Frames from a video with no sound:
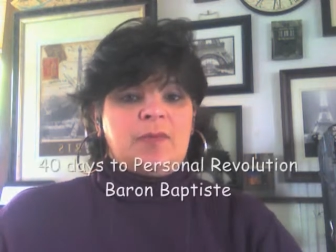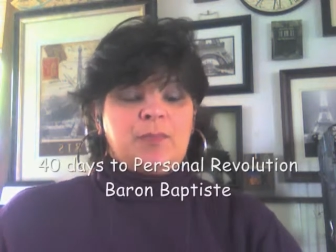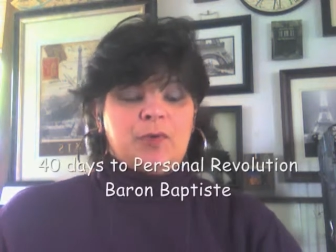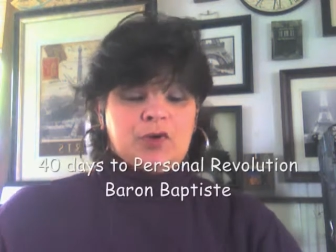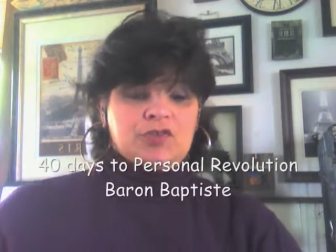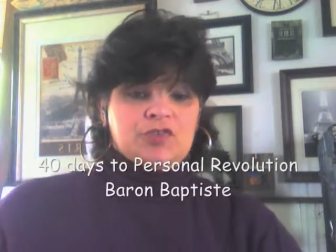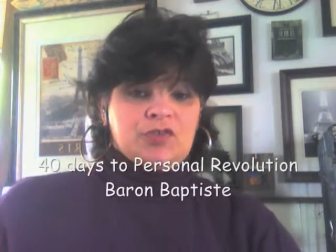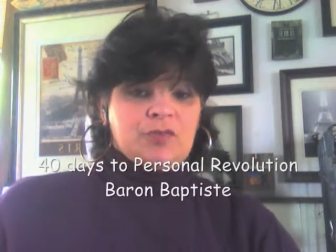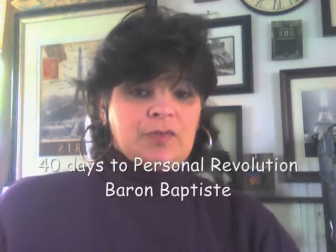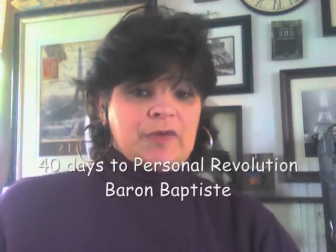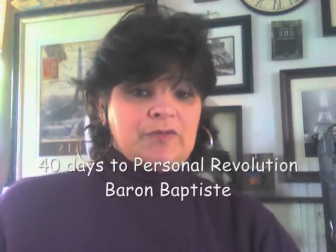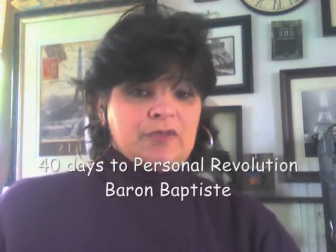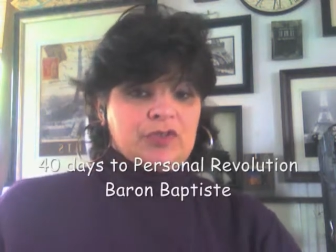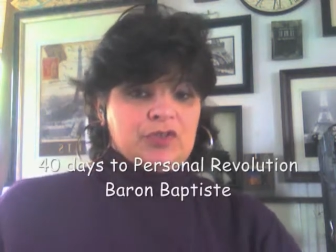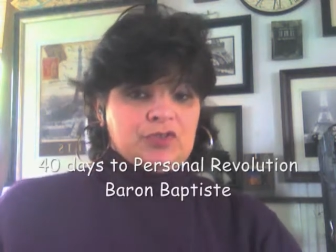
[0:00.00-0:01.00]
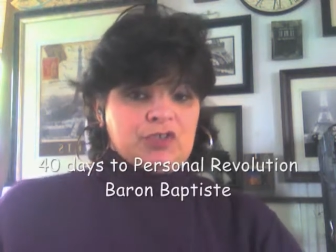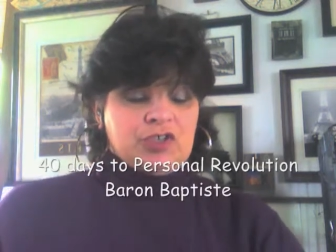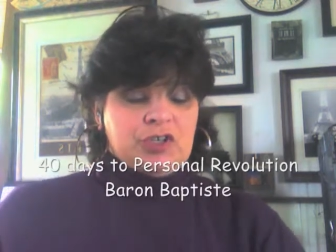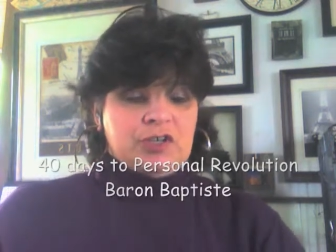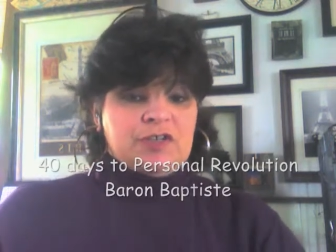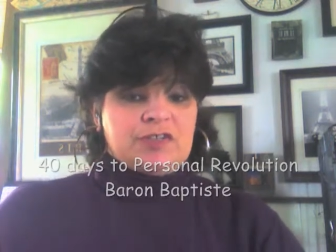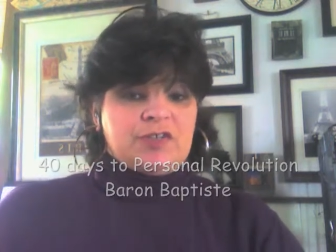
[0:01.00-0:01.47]
Personal
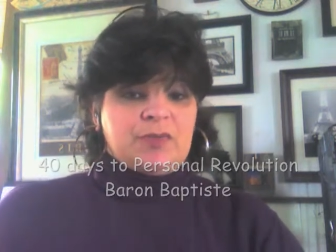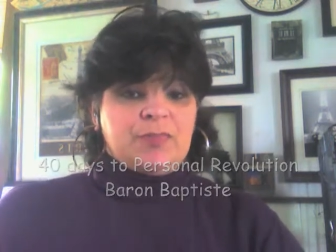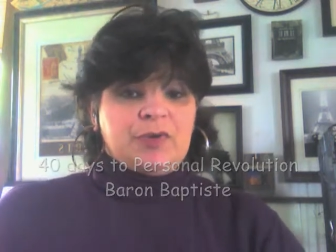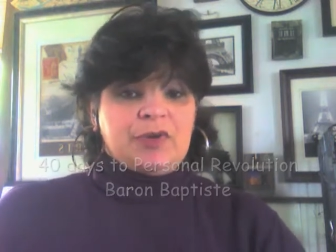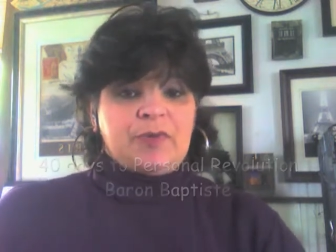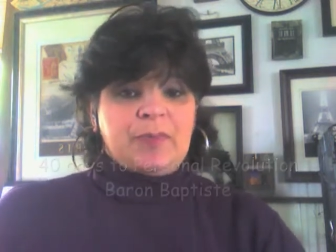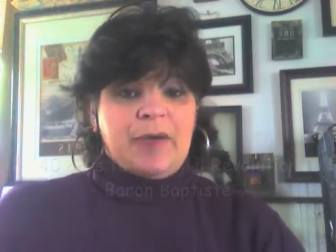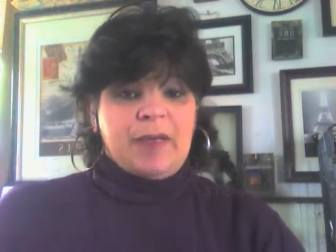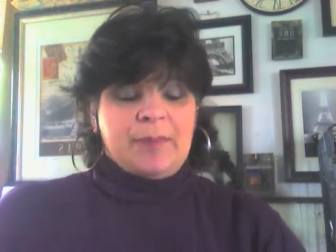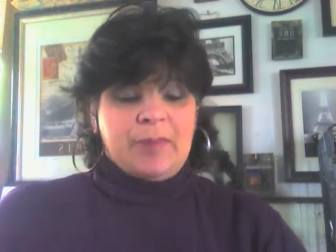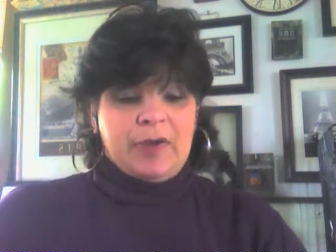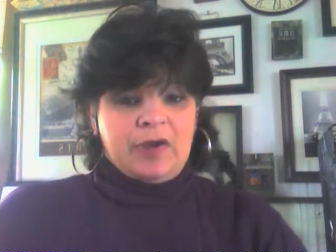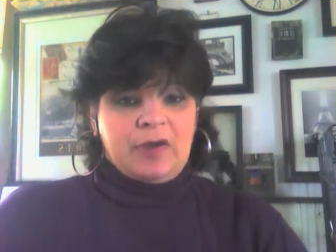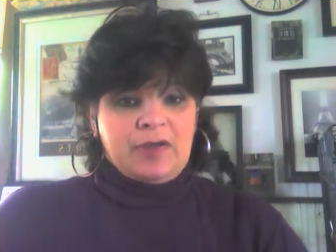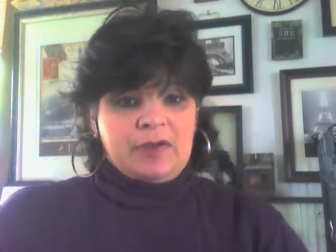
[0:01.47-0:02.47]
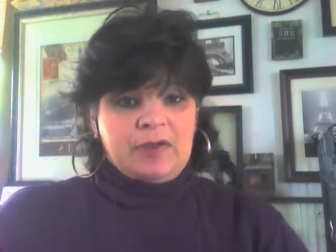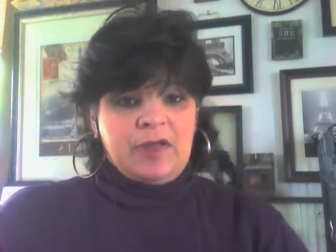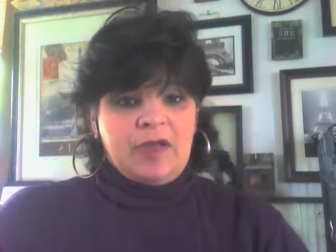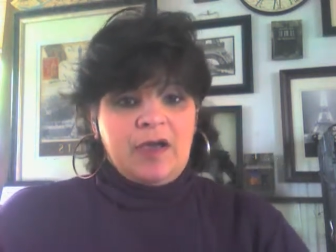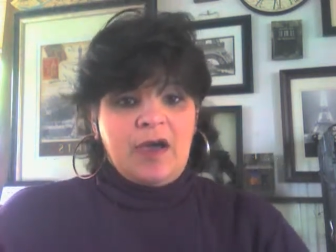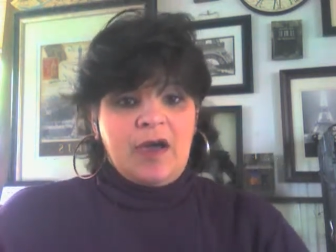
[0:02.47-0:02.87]
Revolution. It's a book by Baron